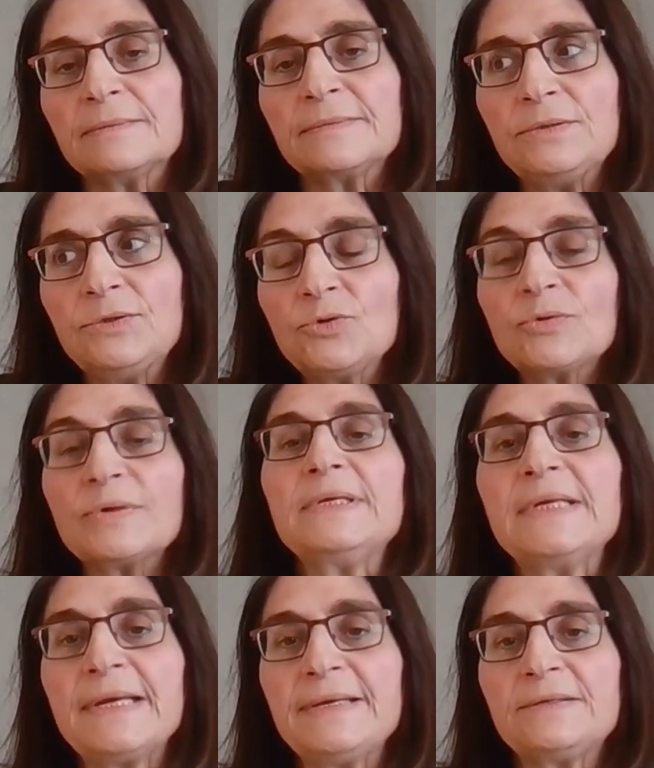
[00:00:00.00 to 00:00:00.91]

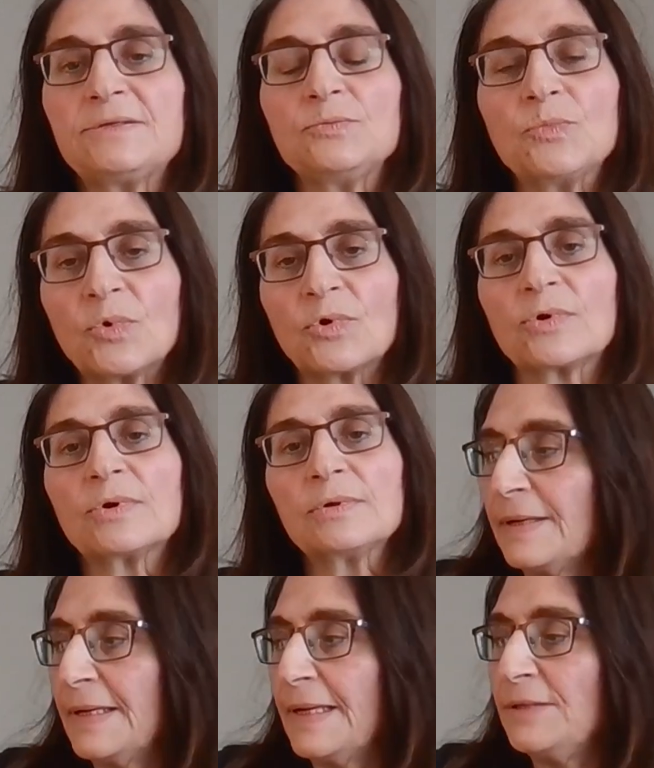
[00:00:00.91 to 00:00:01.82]
urinate more,
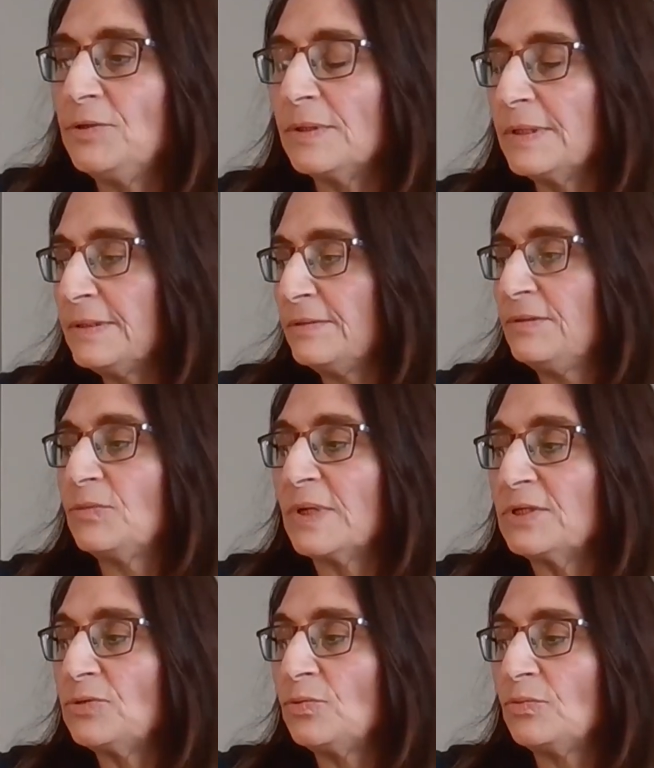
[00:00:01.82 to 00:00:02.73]
and
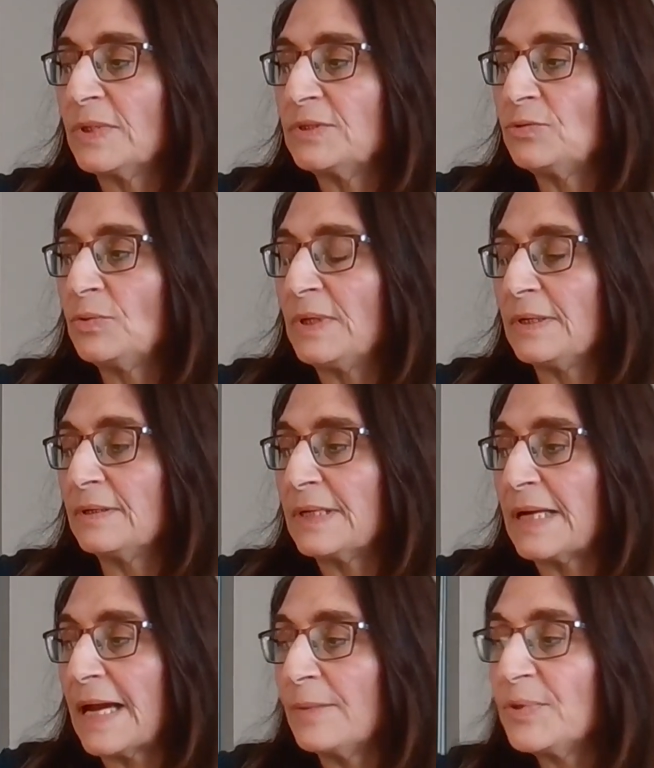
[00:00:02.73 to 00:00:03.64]
what will
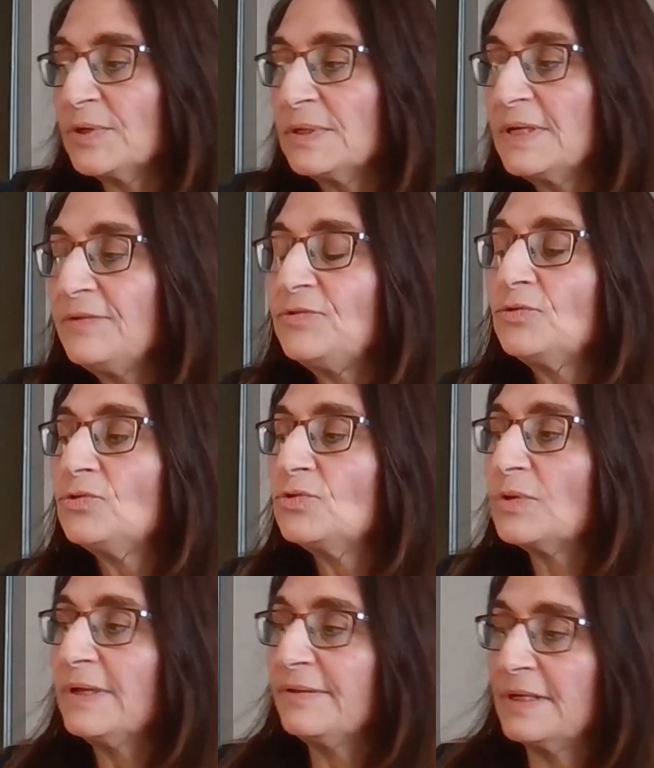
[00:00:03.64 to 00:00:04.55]
happen if you
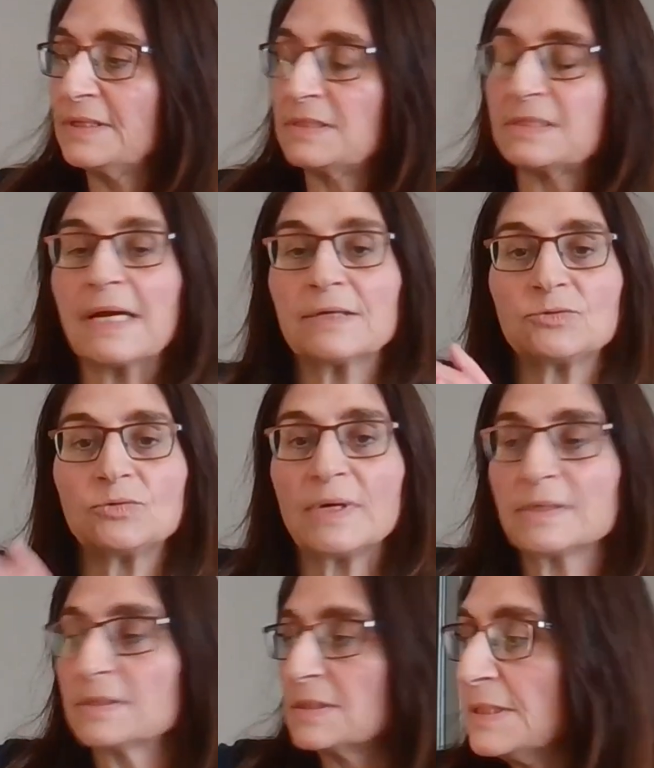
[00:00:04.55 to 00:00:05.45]
drink this at
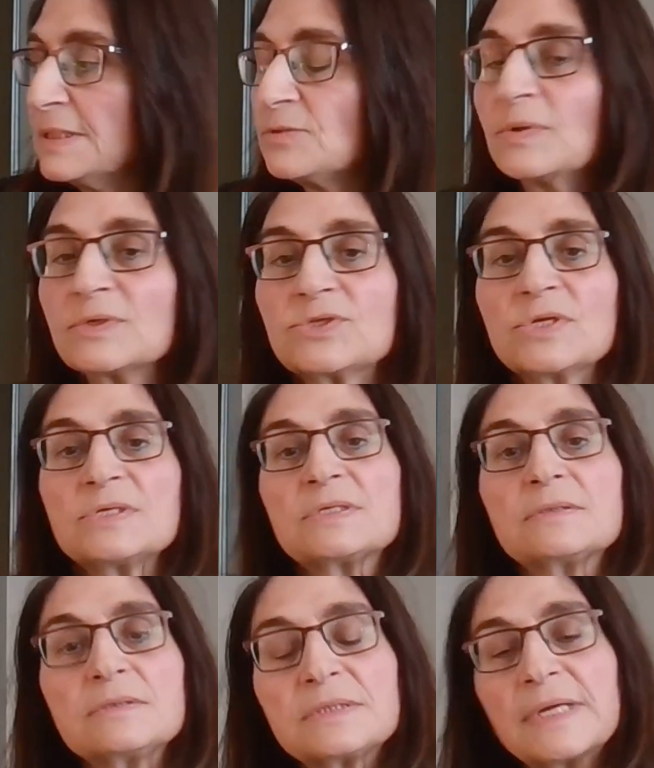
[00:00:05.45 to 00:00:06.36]
once? It will
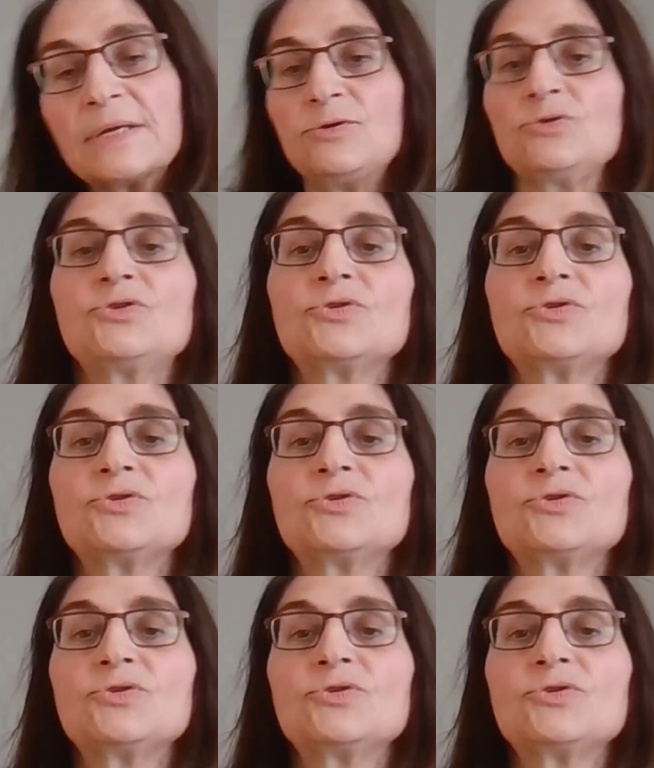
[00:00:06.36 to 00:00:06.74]
just dilute